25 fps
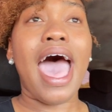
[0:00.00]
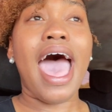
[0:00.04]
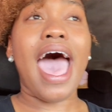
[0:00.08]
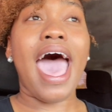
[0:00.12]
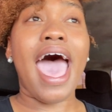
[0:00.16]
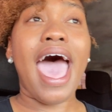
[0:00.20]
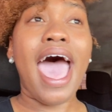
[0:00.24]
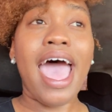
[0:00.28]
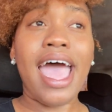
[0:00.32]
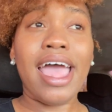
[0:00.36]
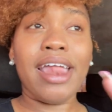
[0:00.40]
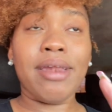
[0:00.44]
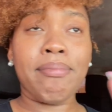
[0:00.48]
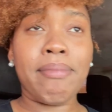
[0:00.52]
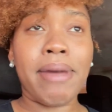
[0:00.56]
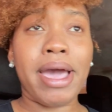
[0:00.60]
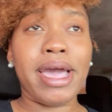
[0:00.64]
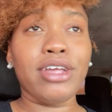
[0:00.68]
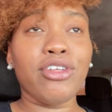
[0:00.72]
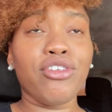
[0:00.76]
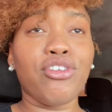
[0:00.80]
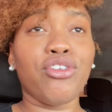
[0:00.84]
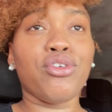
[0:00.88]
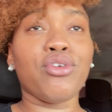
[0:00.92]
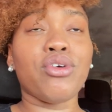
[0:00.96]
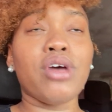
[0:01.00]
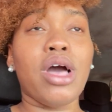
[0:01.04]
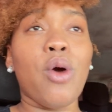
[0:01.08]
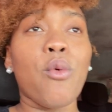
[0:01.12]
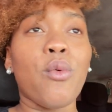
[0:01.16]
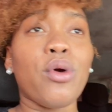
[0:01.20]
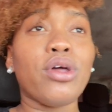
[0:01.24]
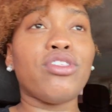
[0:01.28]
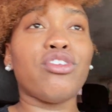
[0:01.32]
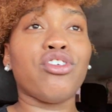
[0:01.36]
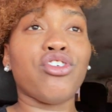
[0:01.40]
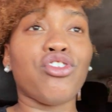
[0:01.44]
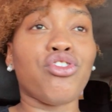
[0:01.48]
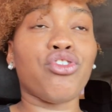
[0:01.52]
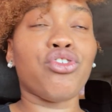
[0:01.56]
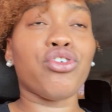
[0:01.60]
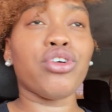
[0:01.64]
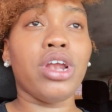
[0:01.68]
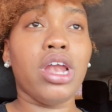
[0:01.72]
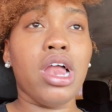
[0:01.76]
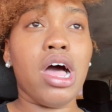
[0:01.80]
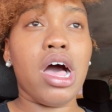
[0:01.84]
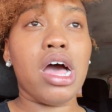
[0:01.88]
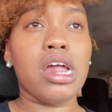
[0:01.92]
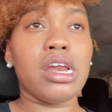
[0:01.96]
And mind you, I went to
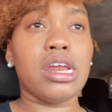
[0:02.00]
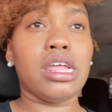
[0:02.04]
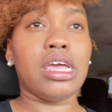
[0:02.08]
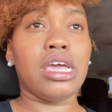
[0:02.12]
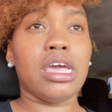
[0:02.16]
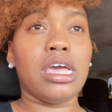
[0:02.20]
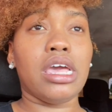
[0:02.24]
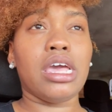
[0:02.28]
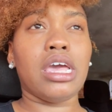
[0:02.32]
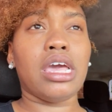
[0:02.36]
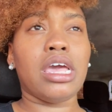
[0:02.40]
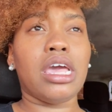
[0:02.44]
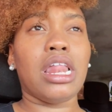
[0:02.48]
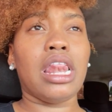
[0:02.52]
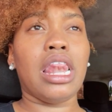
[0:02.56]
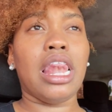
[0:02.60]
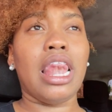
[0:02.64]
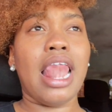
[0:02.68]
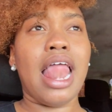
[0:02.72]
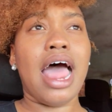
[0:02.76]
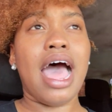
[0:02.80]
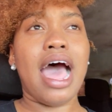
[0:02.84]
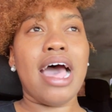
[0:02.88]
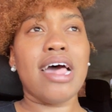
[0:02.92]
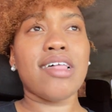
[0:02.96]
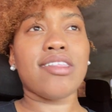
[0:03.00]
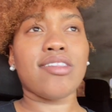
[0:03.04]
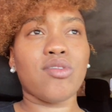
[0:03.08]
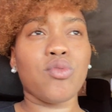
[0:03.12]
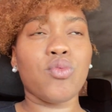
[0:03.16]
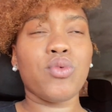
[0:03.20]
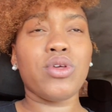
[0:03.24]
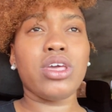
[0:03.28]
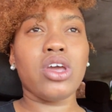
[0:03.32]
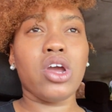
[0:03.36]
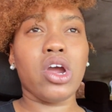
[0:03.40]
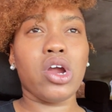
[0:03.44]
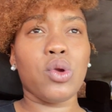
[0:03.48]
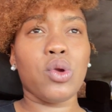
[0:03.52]
Trelawney last week.